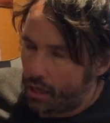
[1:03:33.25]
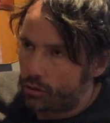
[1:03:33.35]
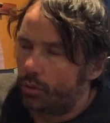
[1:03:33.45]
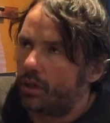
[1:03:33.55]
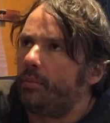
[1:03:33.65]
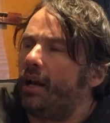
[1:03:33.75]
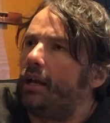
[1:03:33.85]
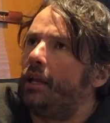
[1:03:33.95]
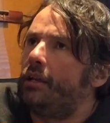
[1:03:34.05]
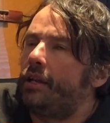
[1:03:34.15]
talking about
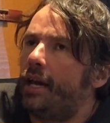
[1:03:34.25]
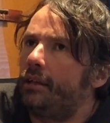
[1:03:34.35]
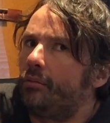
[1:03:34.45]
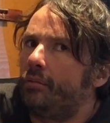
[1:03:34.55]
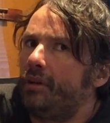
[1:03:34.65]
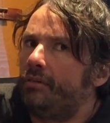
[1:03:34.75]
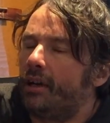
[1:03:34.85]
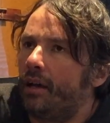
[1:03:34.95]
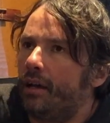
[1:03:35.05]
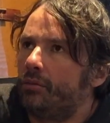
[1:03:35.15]
it. And then we
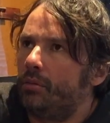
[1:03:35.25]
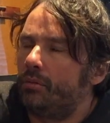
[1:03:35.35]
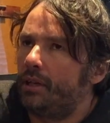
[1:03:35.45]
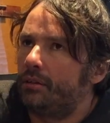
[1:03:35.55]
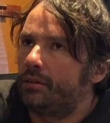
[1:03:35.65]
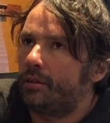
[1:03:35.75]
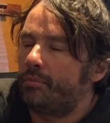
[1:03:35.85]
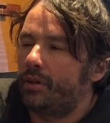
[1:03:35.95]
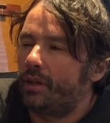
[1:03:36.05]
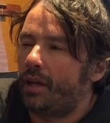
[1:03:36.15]
realised, well, there's
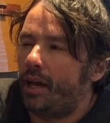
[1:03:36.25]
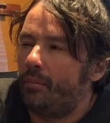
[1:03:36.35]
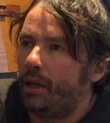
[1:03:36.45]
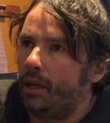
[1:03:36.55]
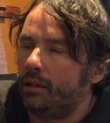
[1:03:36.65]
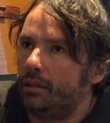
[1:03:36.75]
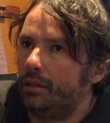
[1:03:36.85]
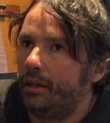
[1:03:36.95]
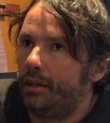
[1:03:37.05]
something happening.